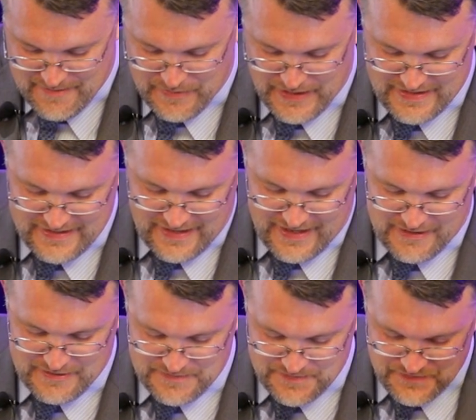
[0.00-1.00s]
But
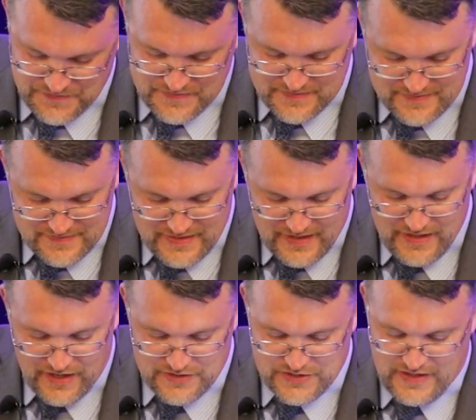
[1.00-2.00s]
so
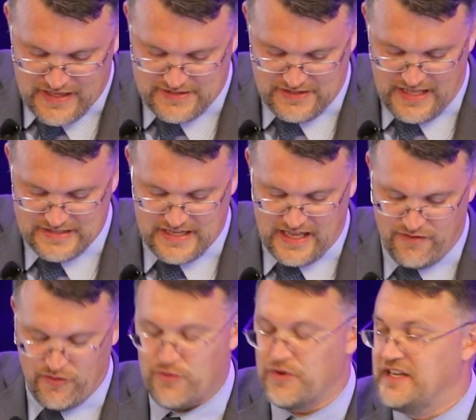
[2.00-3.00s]
that's kind
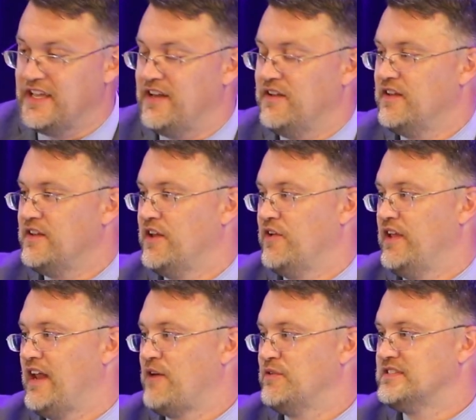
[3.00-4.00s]
of what we did.
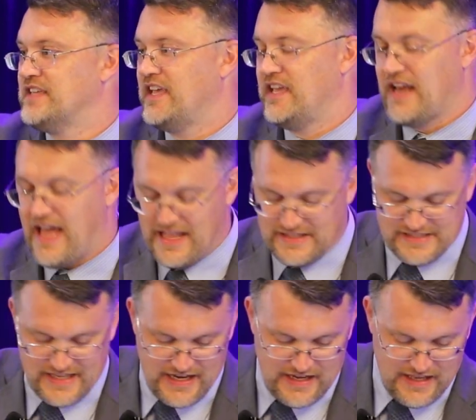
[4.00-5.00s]
And I would say, in
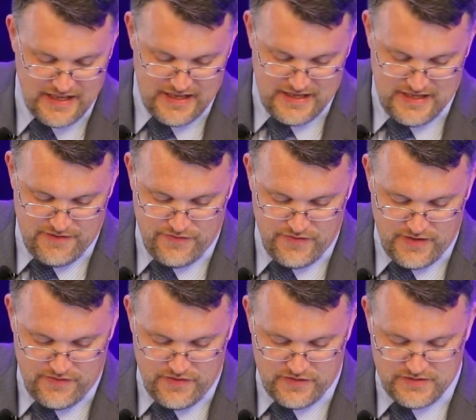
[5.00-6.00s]
hindsight,
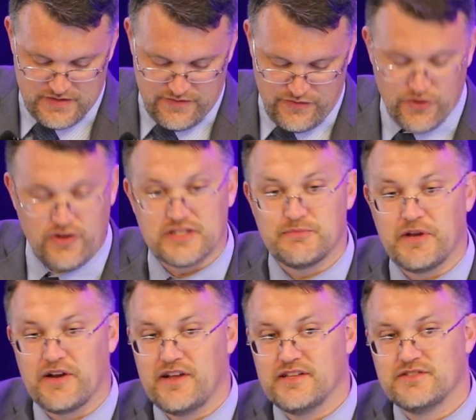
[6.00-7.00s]
if your
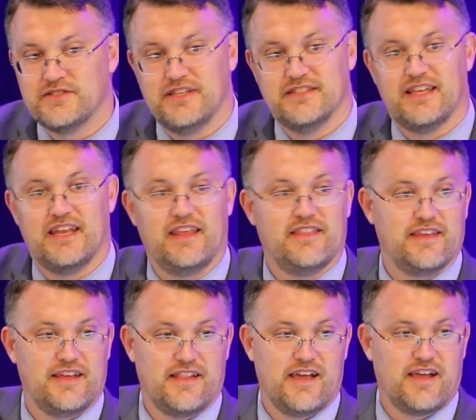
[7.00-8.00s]
experience is
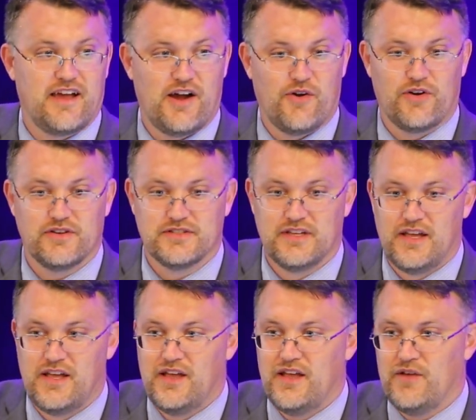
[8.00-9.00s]
anything like ours,
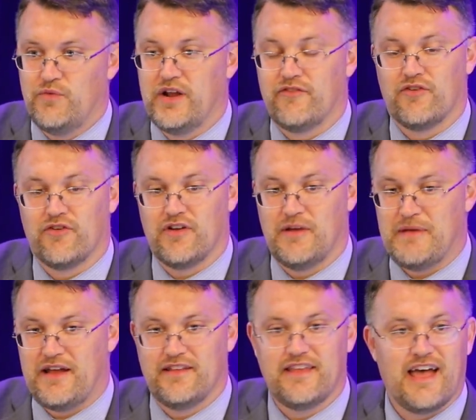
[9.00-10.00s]
whatever
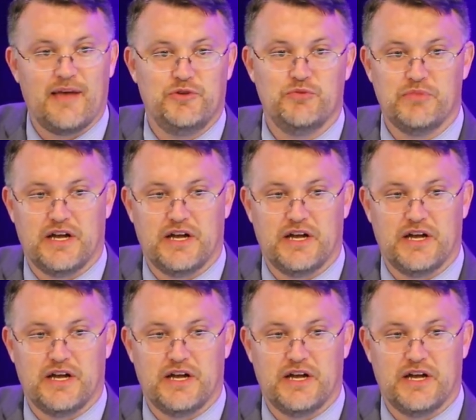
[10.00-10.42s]
amount of time you